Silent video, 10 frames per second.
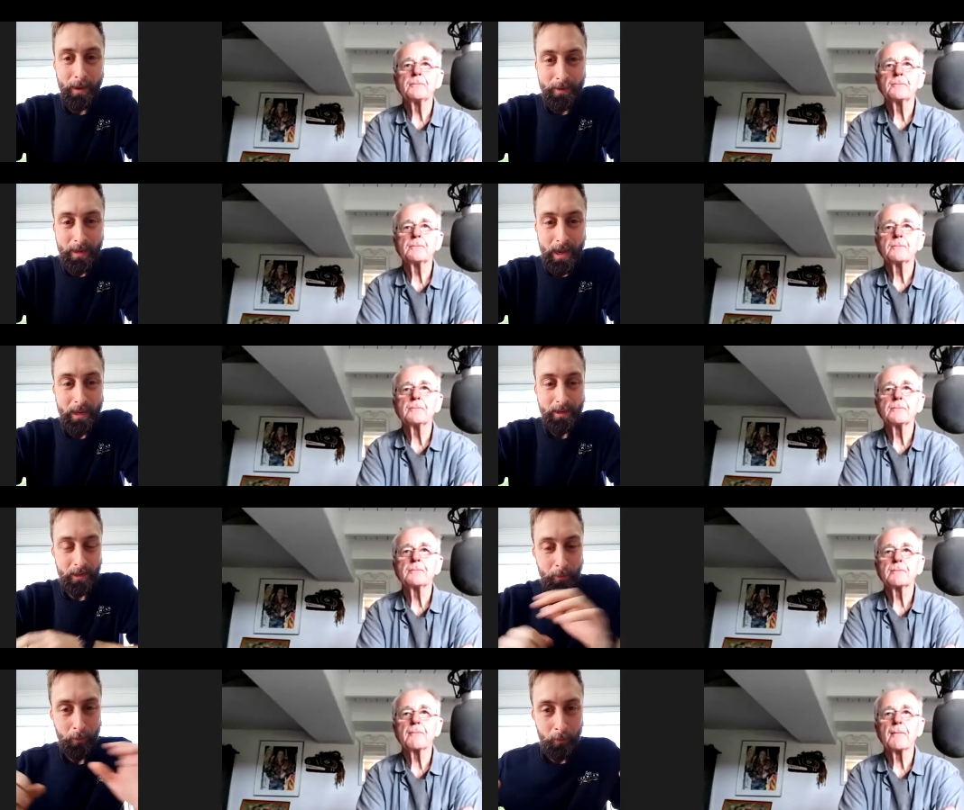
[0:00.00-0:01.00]
Speaker 1: a day to
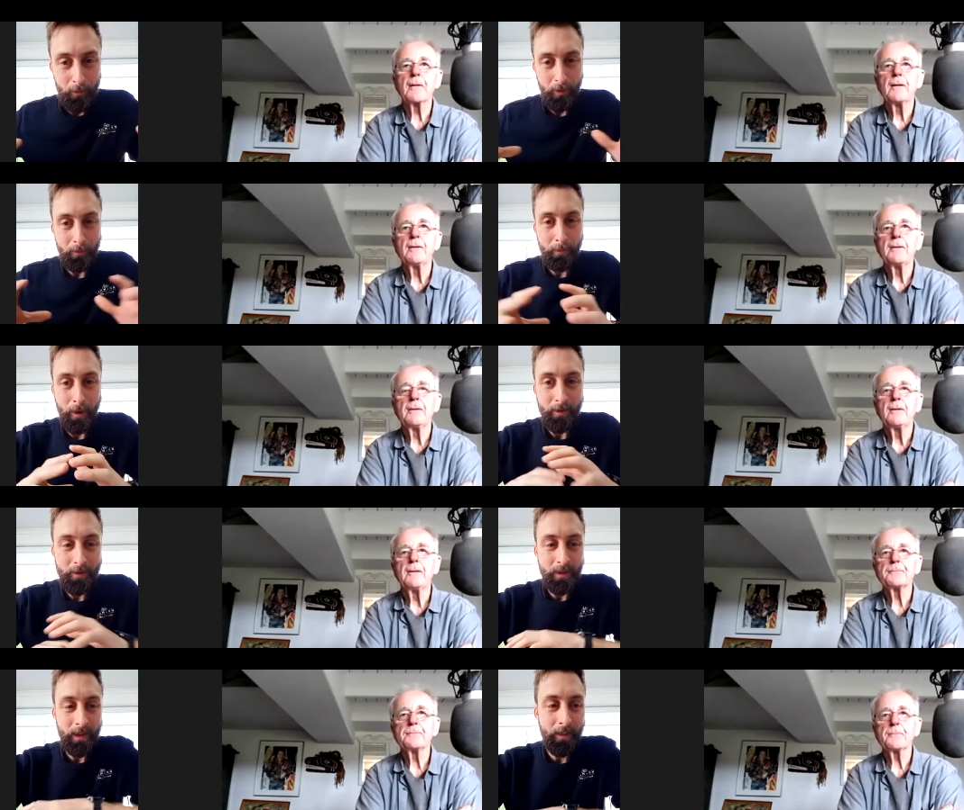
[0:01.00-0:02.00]
put all the
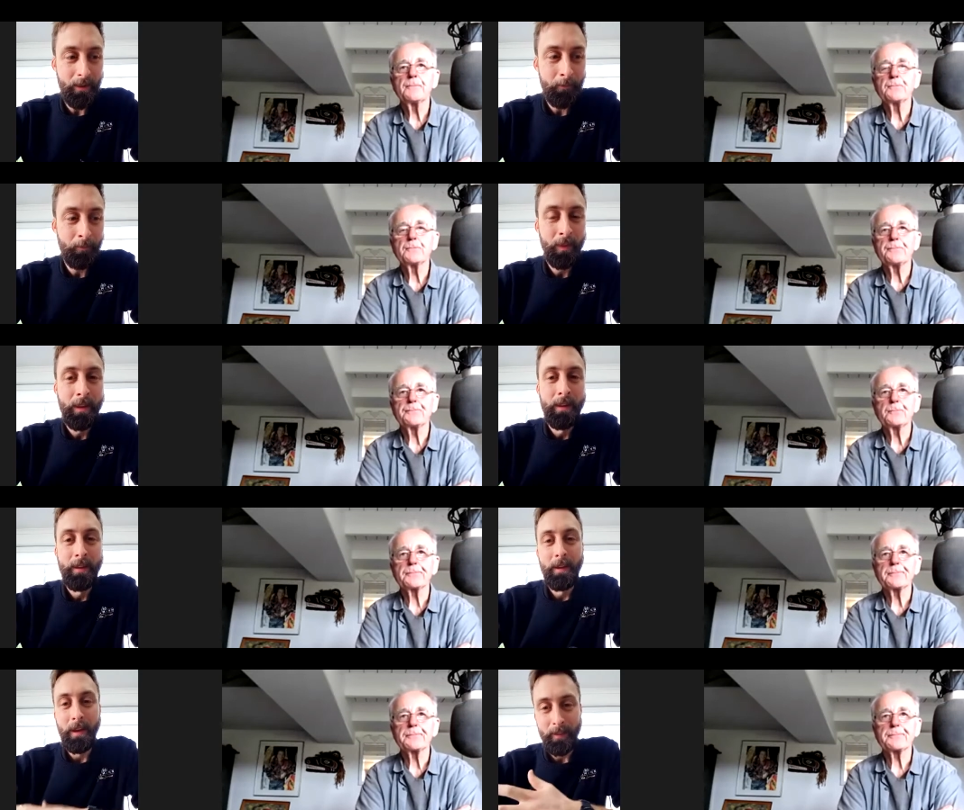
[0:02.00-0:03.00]
components together,
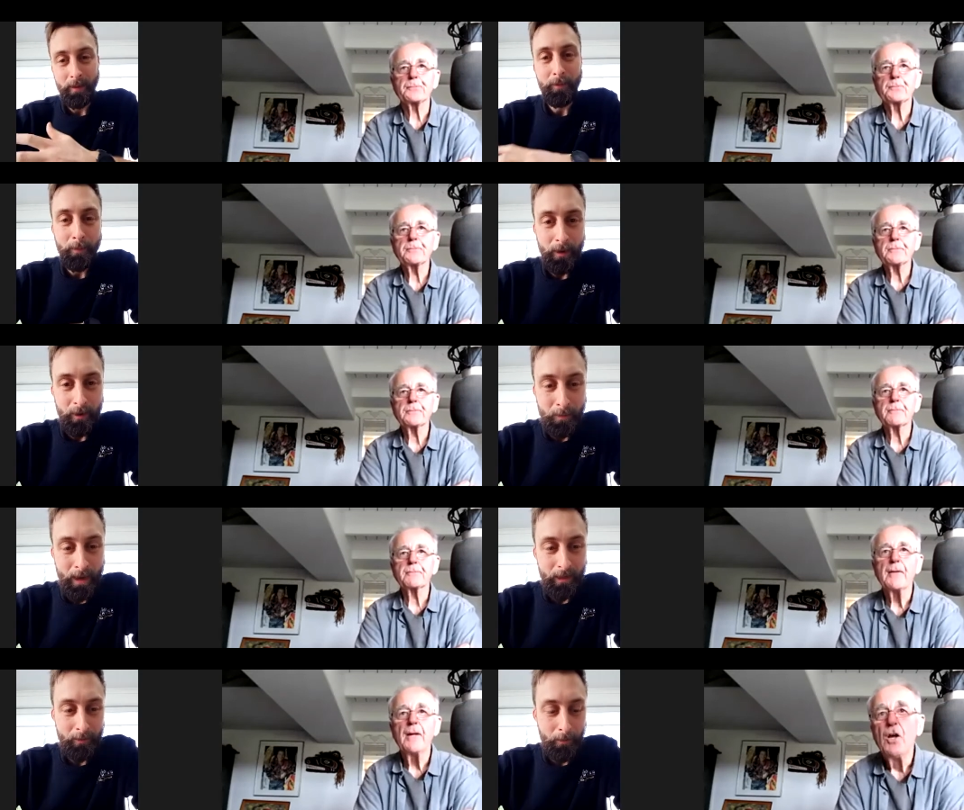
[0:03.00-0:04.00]
and then from there it's
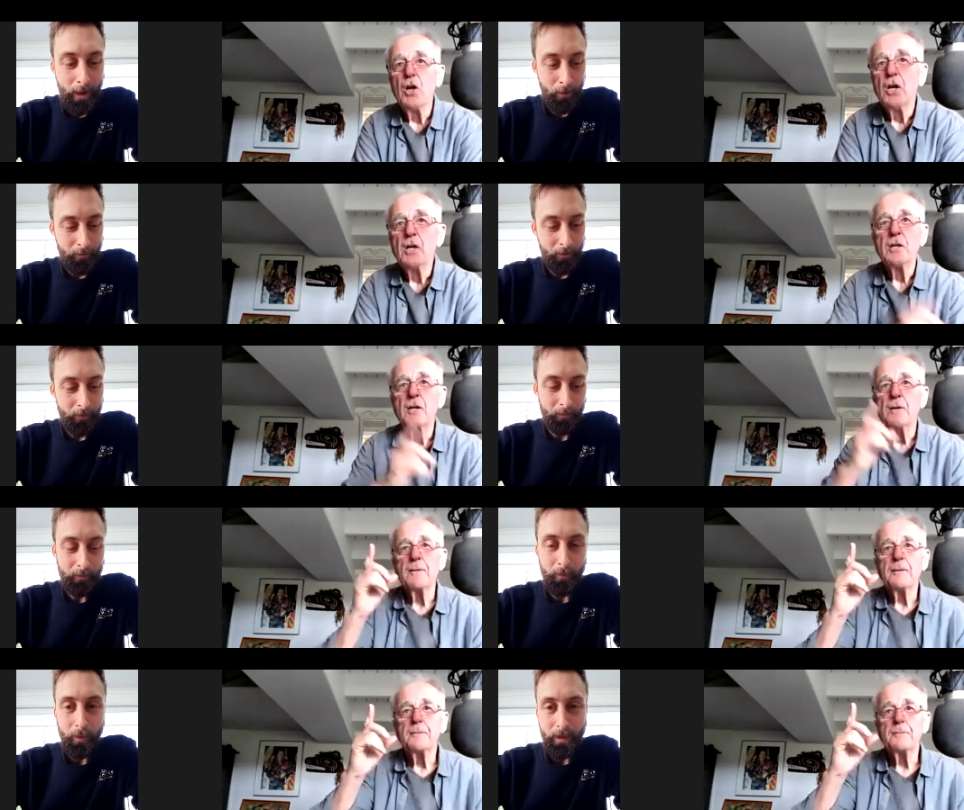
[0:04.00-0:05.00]
back in barrel for
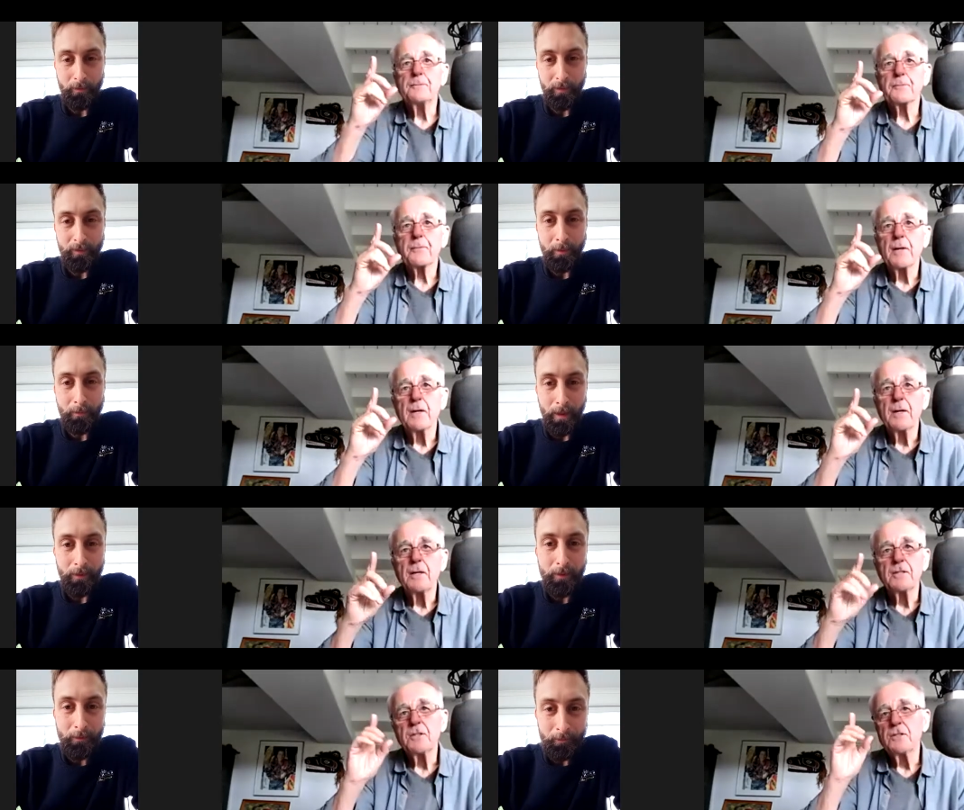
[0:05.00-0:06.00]
14, 15
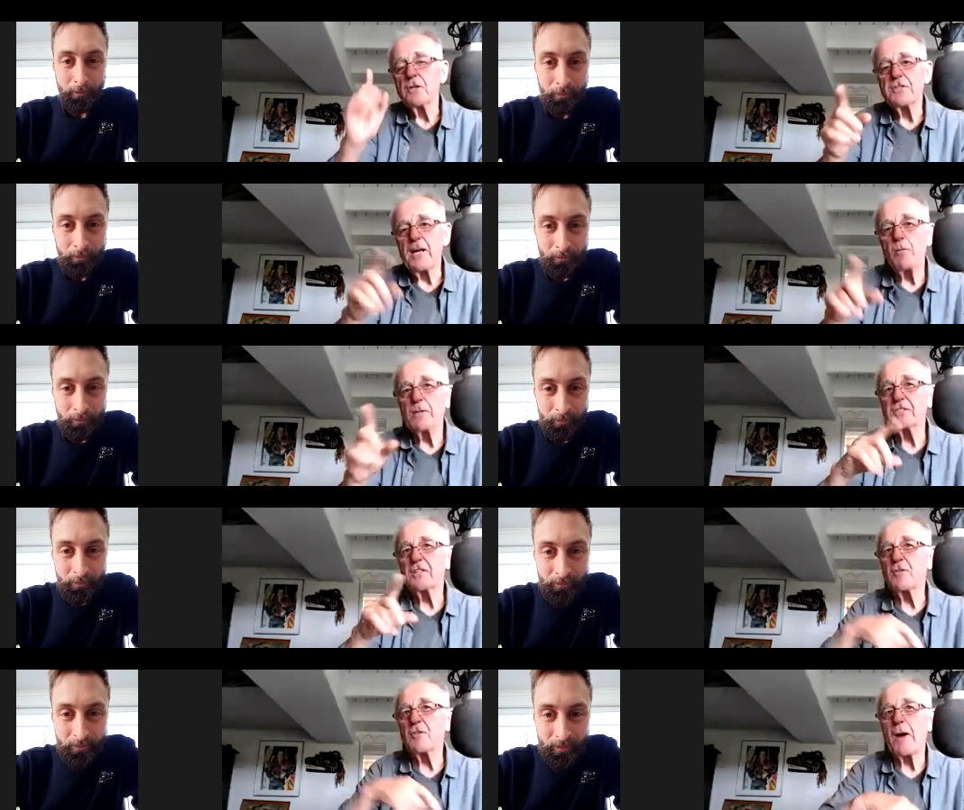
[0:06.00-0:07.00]
months.
Speaker 2: So Tim, what's
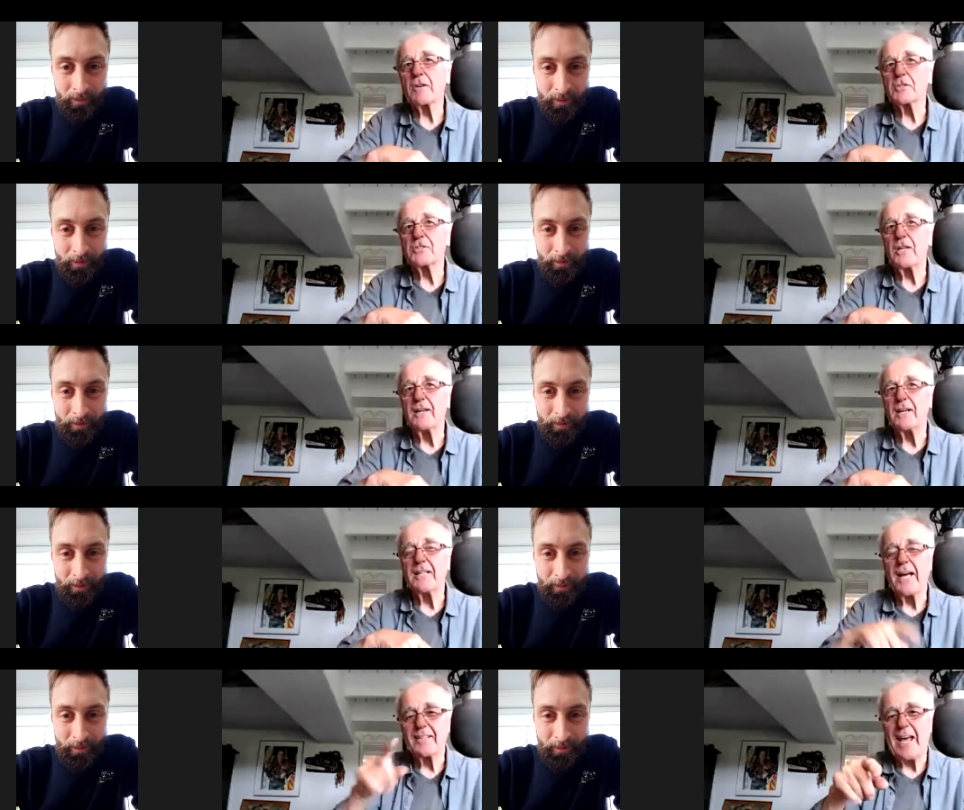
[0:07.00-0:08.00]
the democracy in
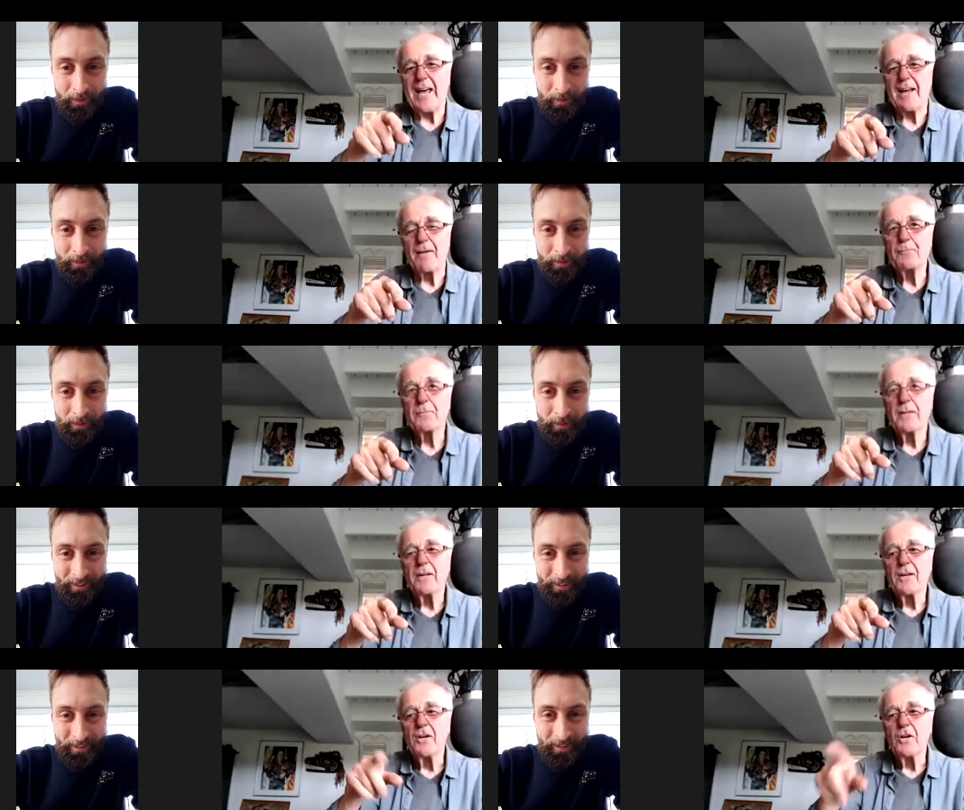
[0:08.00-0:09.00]
that day?
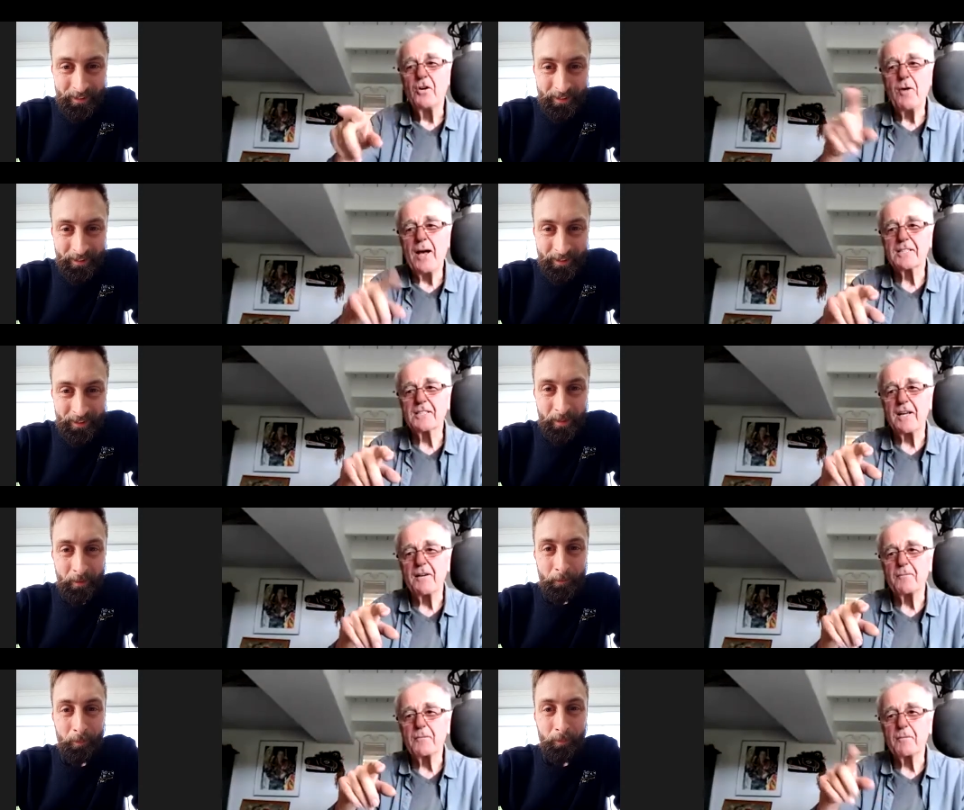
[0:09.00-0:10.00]
Who
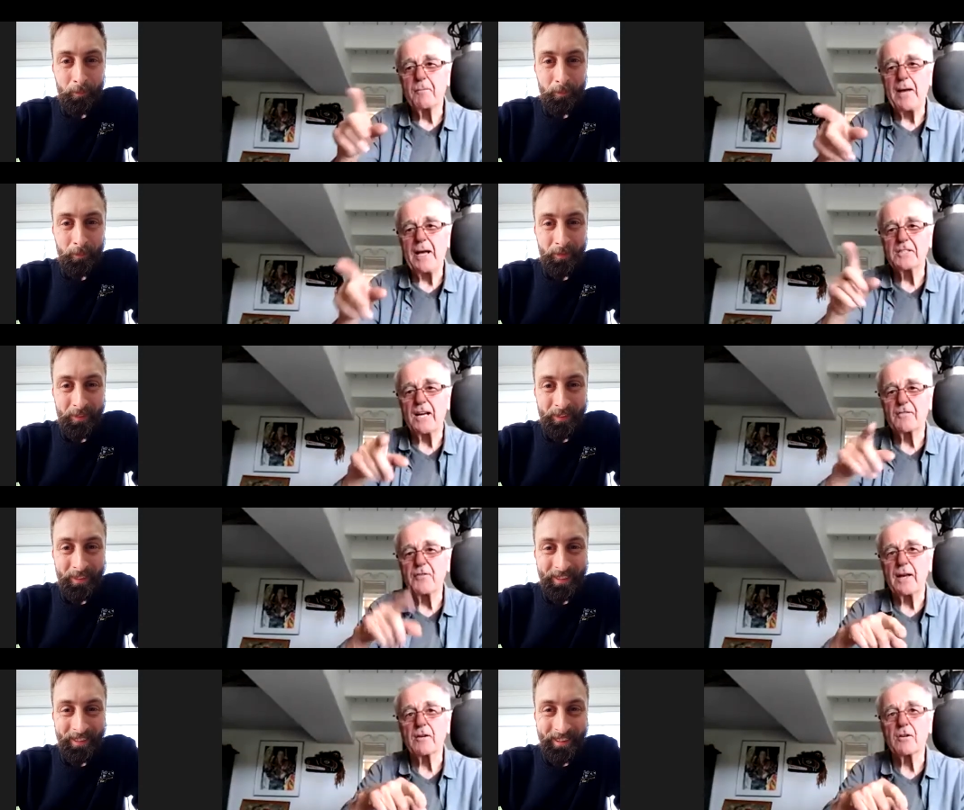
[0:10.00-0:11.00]
actually makes that
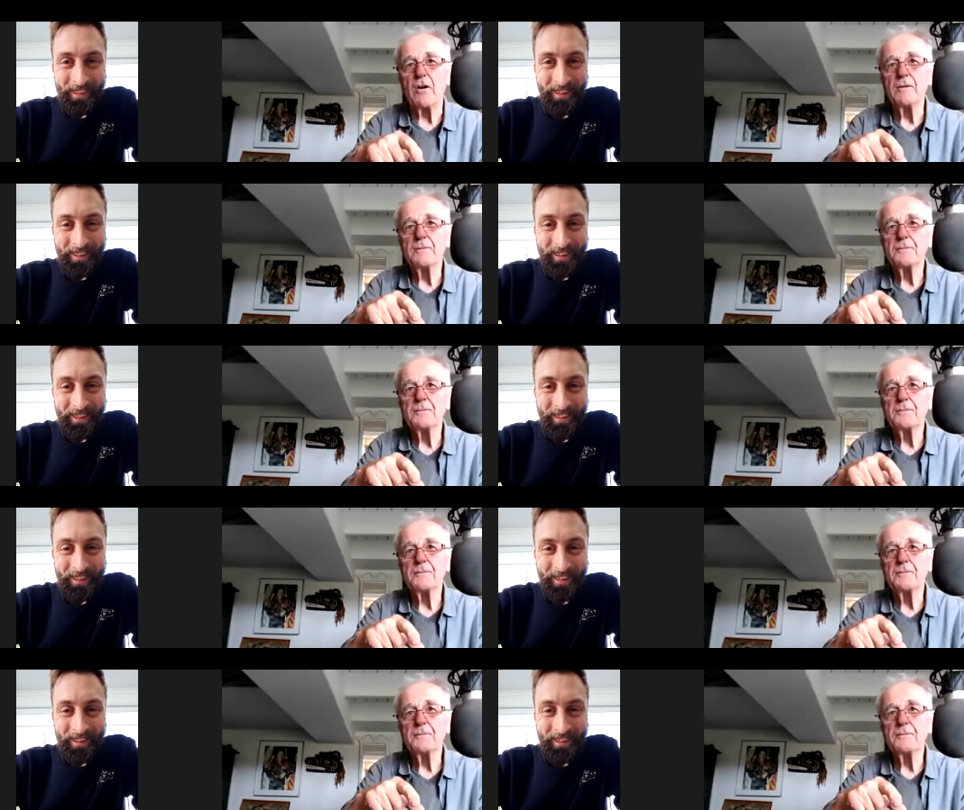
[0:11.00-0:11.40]
final call?